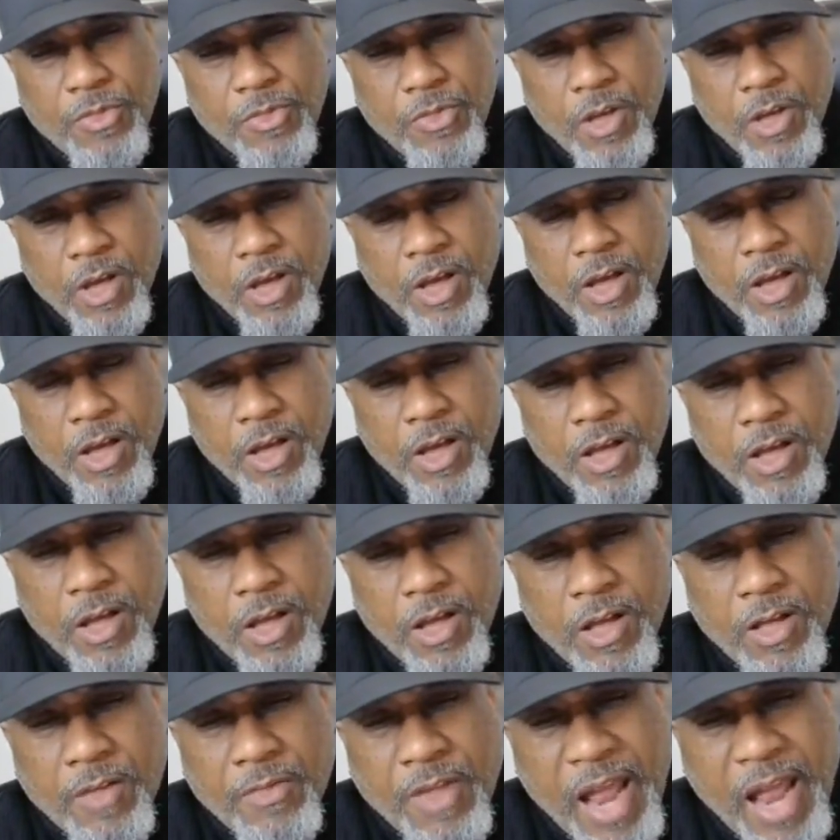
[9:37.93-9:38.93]

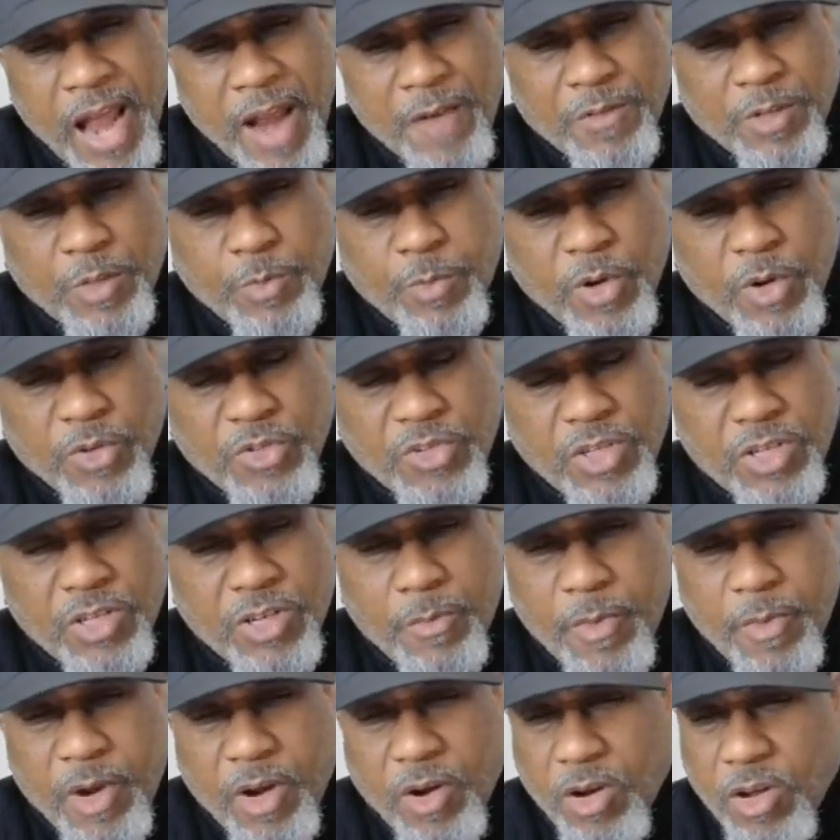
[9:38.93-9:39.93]
the average person in
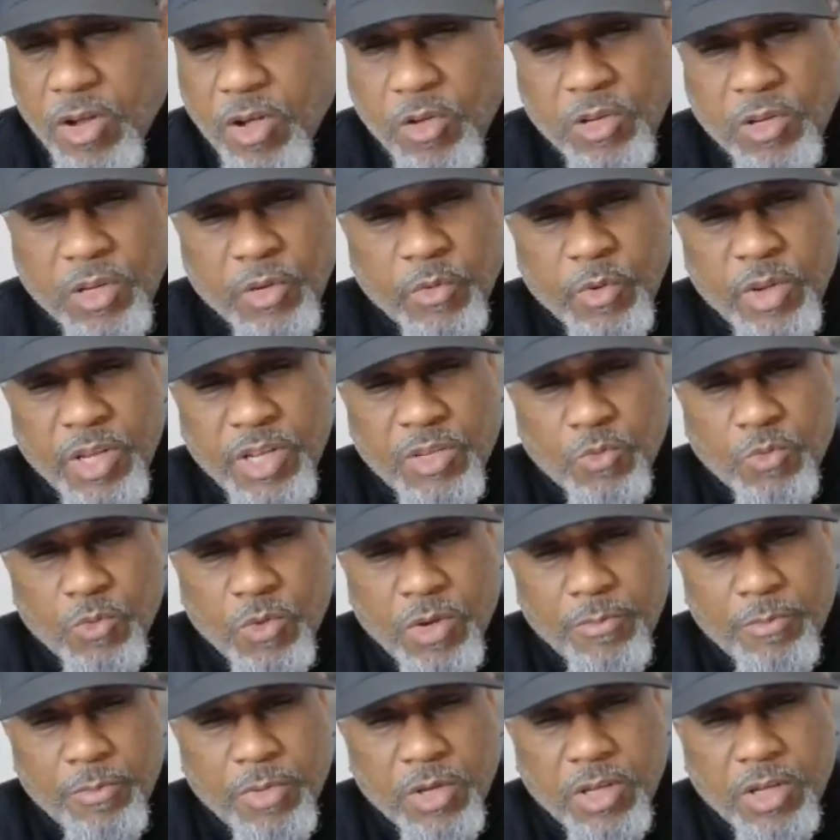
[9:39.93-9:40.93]
America only reads
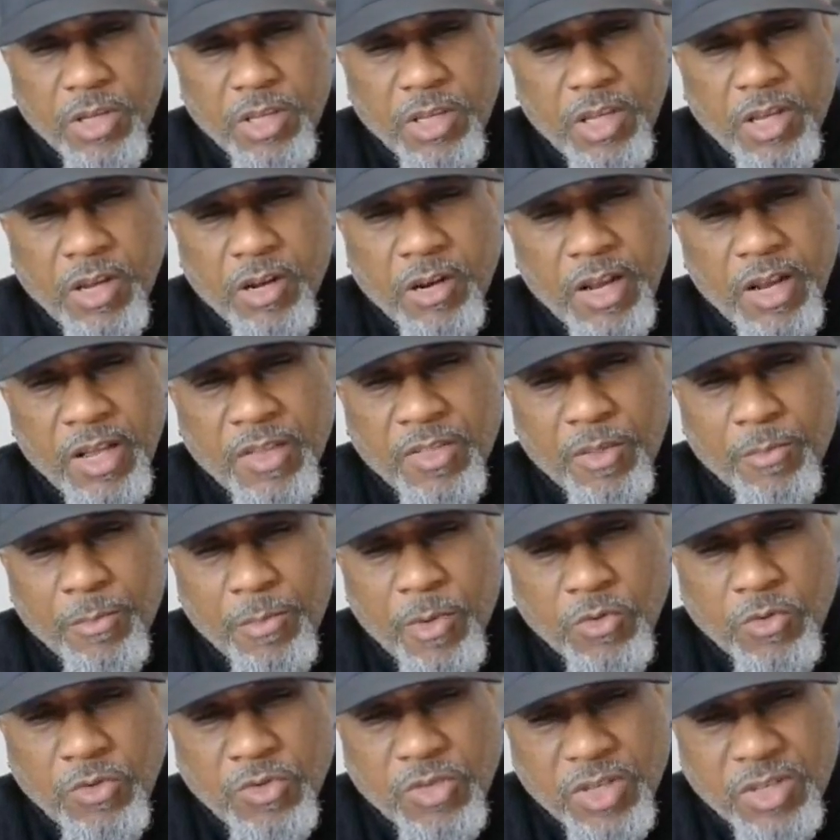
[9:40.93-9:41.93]
one book a year, and the
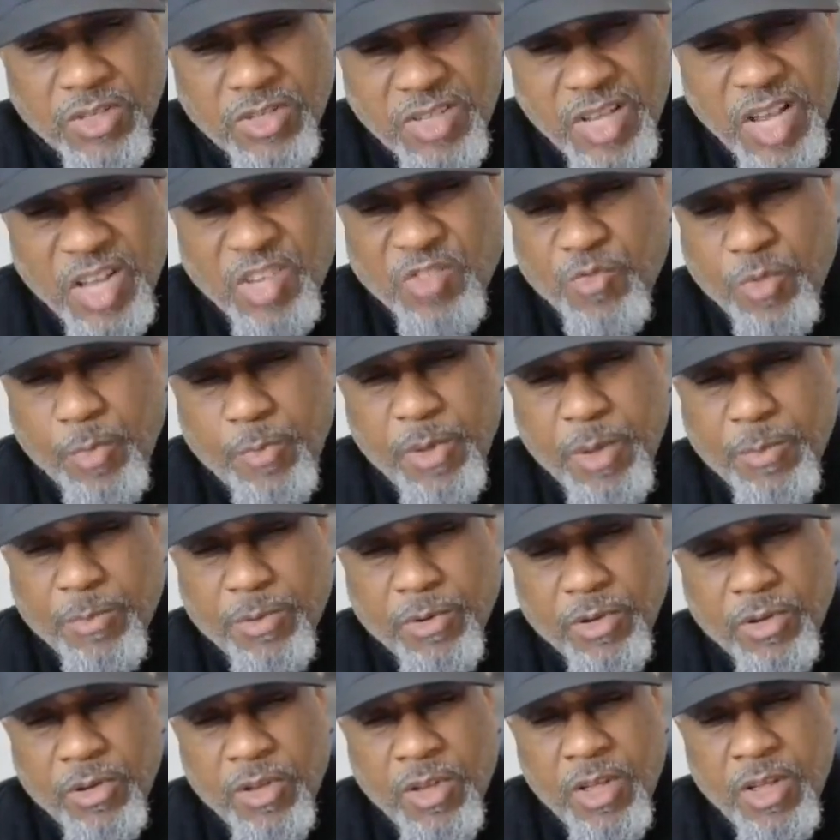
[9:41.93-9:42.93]
most successful
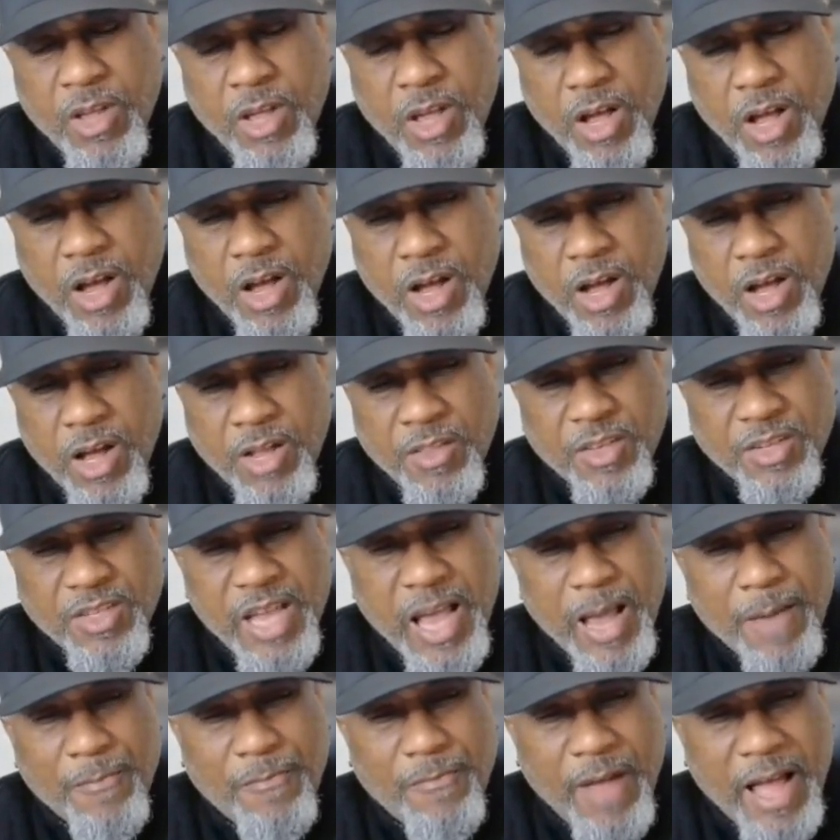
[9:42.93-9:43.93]
people, the
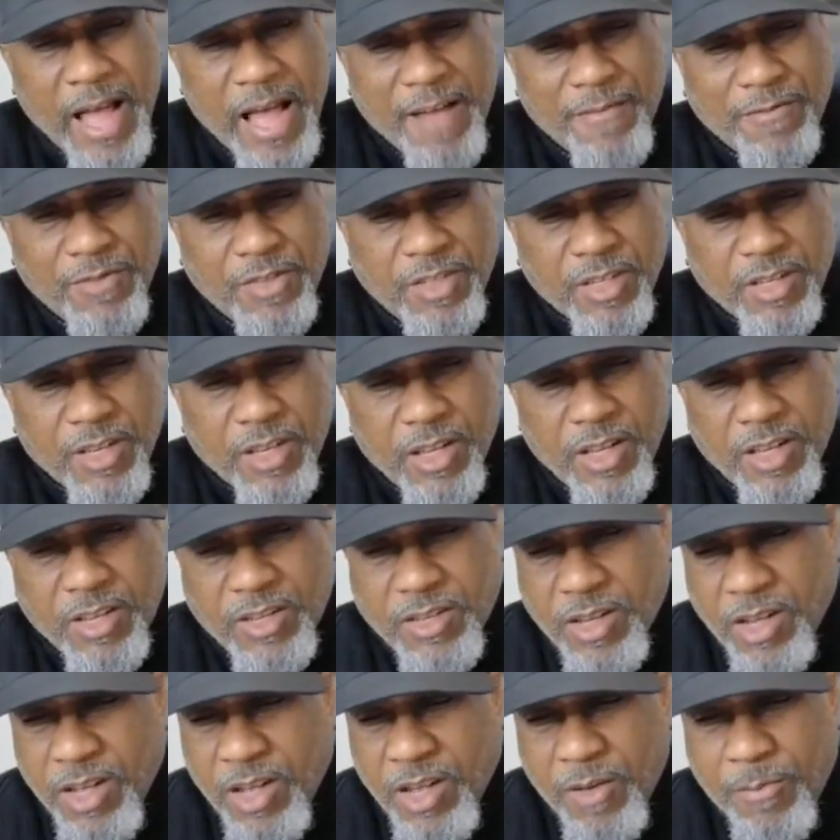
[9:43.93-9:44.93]
top 5%
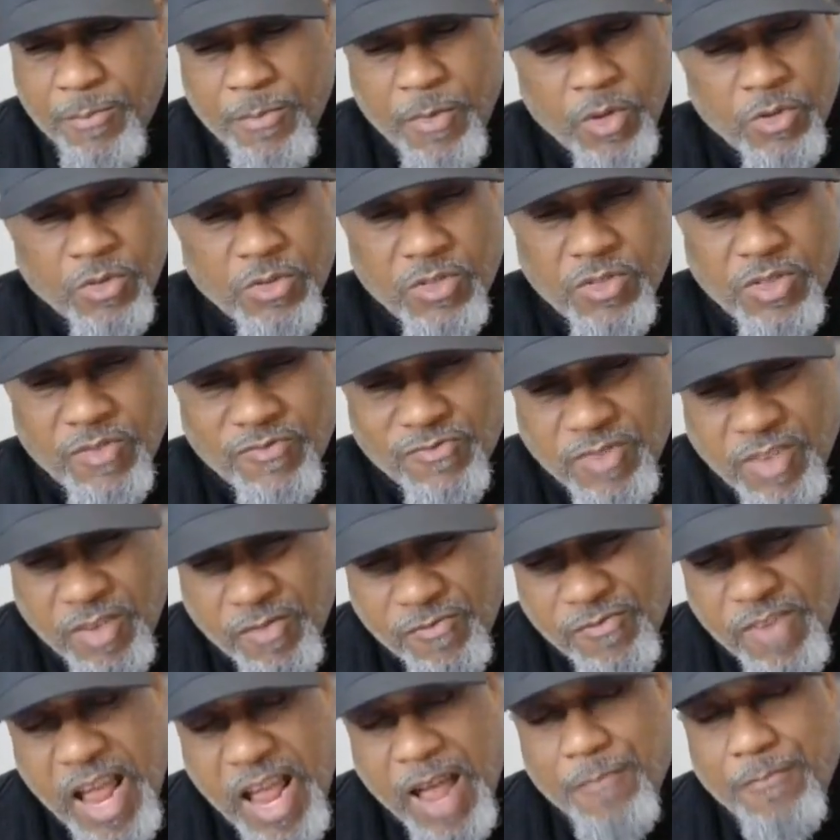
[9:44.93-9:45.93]

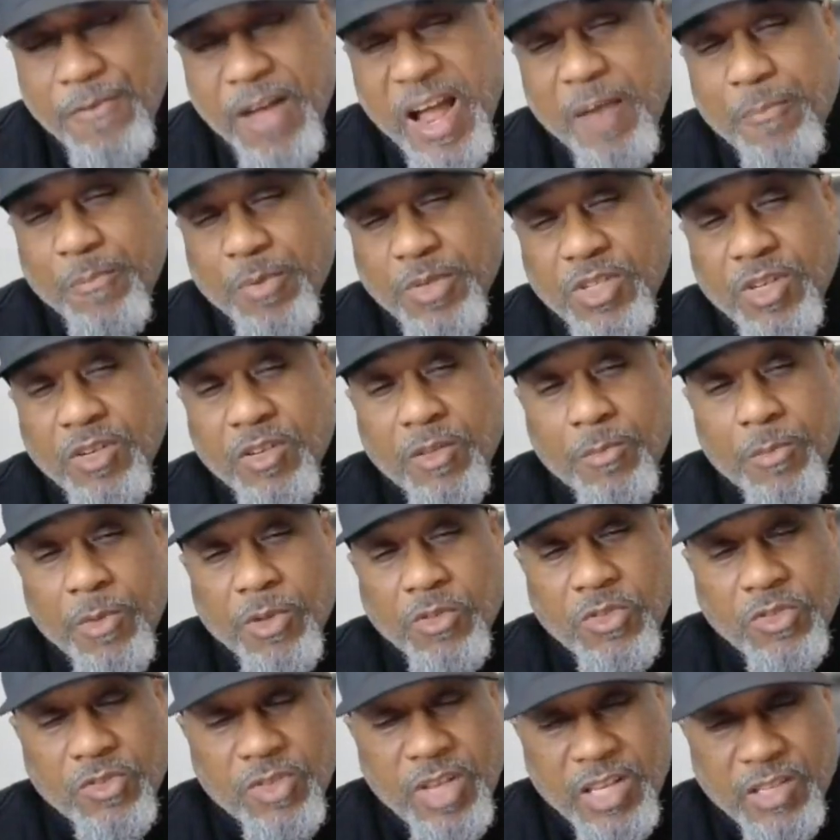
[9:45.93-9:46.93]
of the
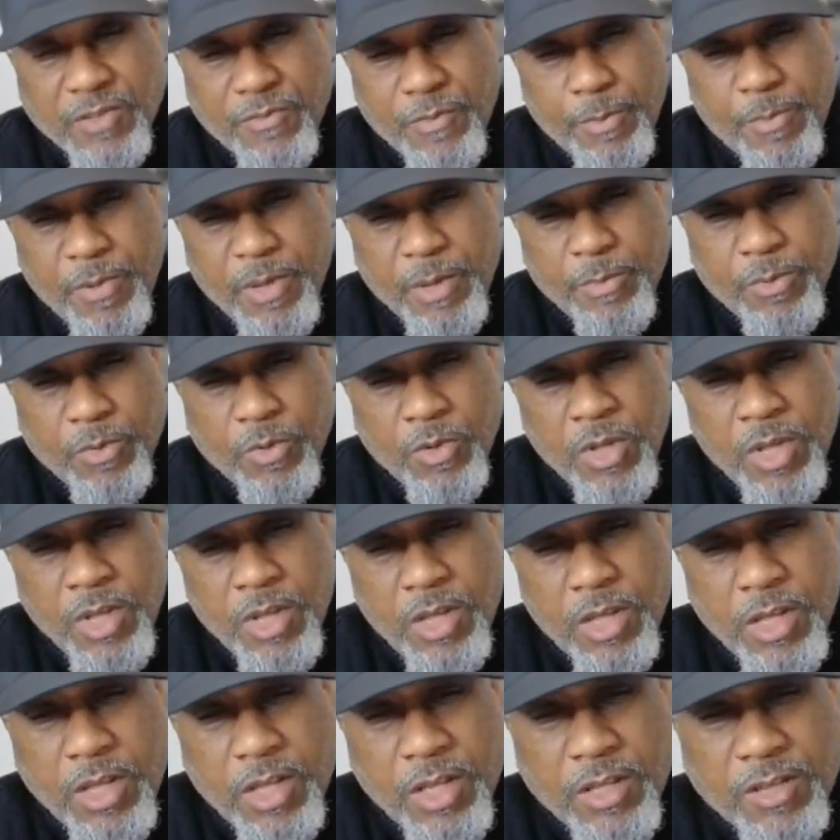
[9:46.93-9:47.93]
most successful people
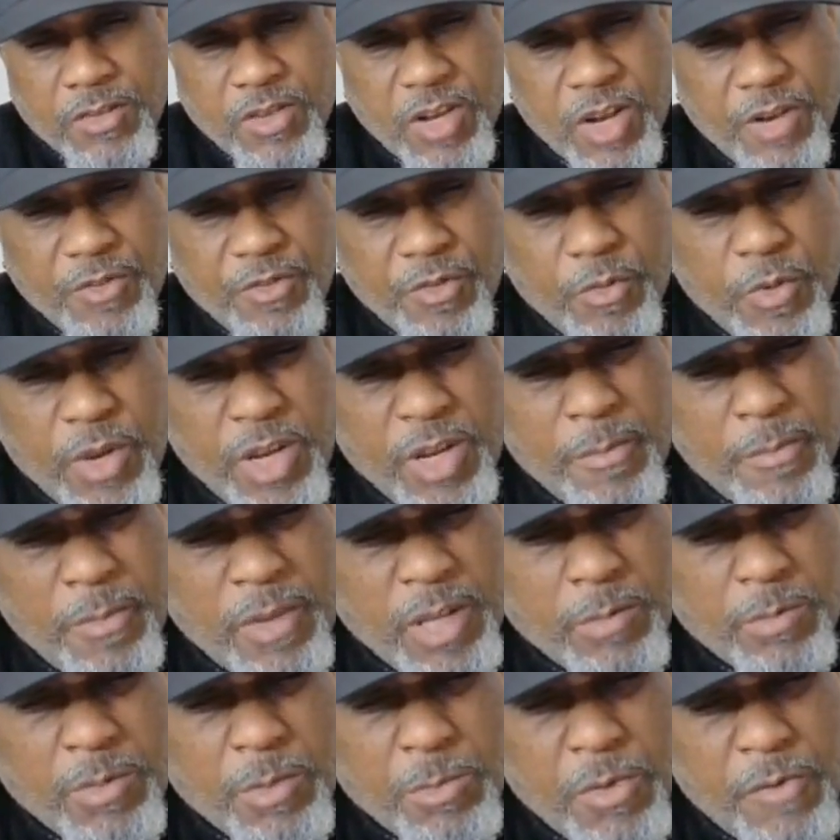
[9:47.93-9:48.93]
in this country read a
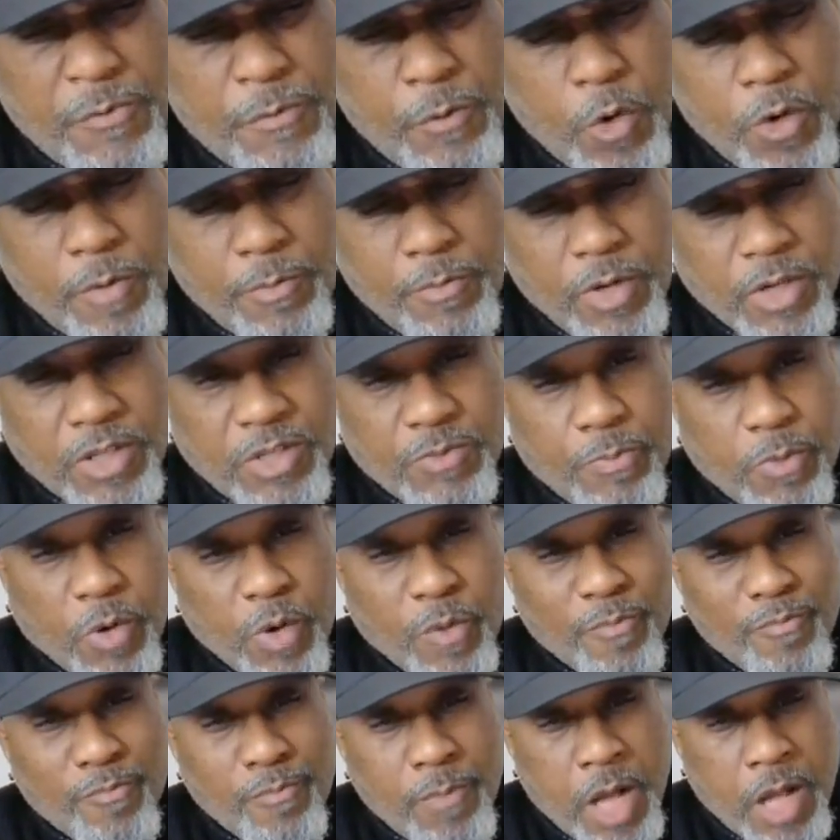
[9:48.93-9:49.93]
minimum of 4 books per
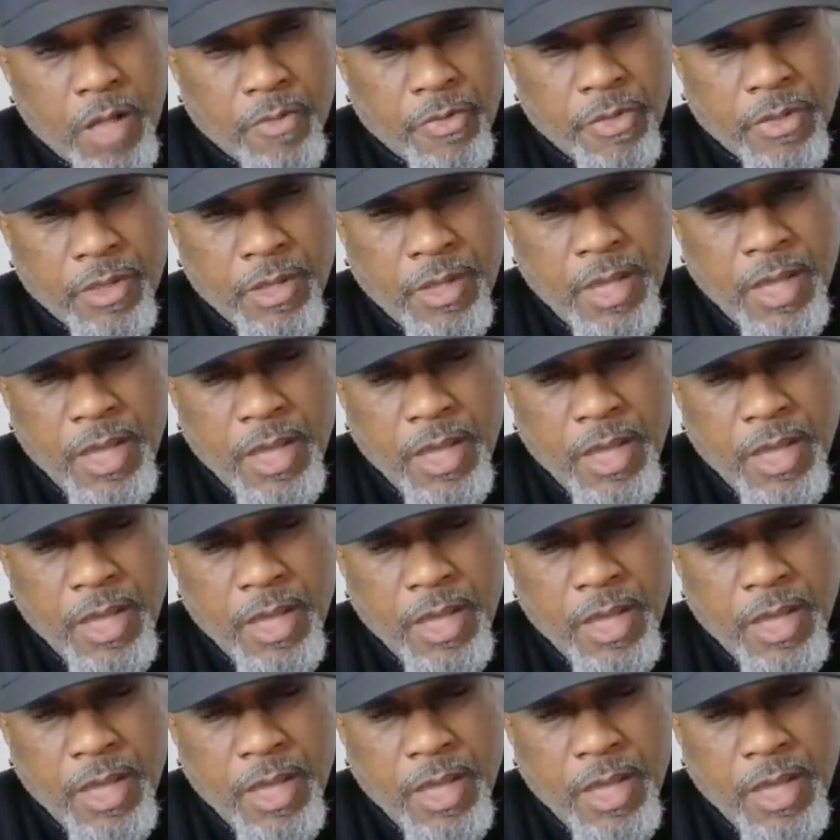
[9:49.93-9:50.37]
month.